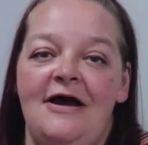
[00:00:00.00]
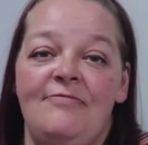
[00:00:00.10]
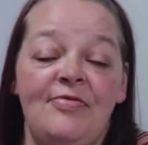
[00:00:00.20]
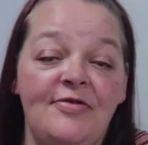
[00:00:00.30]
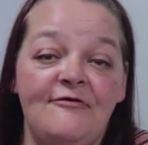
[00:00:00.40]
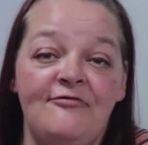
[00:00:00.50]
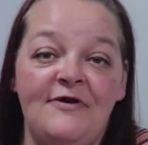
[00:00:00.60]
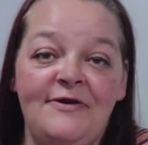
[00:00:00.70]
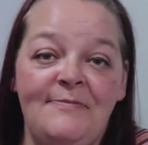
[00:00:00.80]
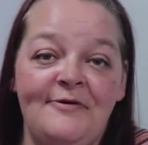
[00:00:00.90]
I'm the
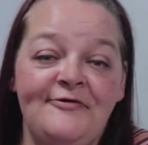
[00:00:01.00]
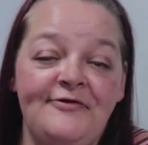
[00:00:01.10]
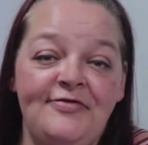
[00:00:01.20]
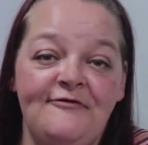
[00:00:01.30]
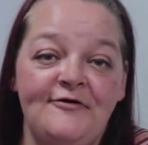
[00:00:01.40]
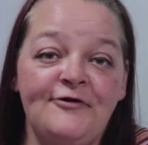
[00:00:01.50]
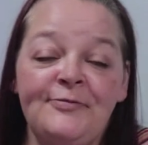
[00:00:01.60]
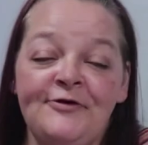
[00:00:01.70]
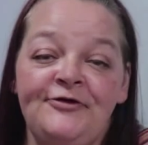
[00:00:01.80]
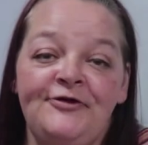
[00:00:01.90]
front person, the
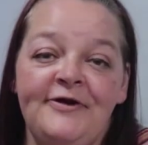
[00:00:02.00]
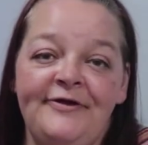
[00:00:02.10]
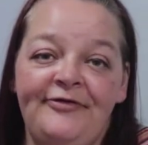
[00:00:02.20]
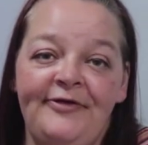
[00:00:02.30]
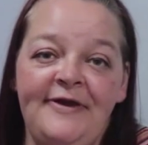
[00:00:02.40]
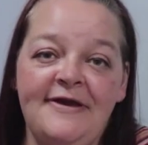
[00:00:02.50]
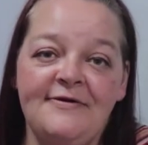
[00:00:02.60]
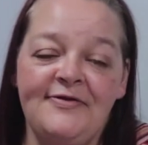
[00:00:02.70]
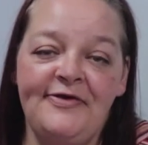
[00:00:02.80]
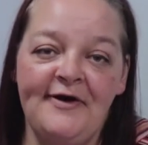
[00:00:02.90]
first person you're going to see
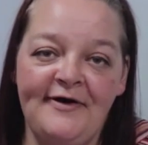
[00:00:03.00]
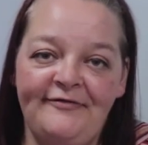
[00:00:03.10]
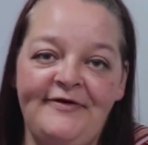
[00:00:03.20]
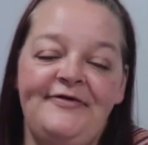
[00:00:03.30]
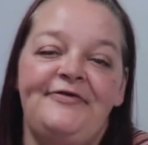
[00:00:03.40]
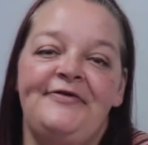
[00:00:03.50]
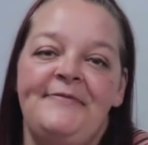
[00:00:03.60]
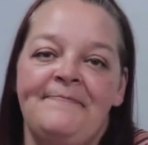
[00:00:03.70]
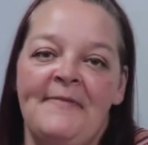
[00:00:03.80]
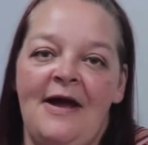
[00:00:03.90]
here at the office.